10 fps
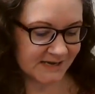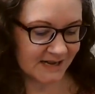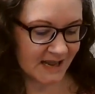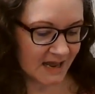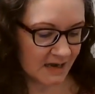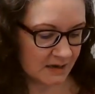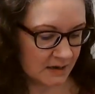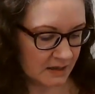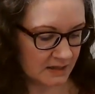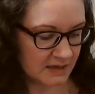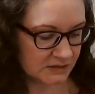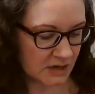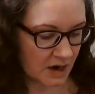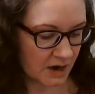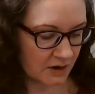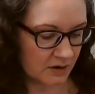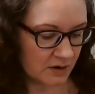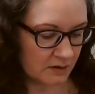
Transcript: And again, these are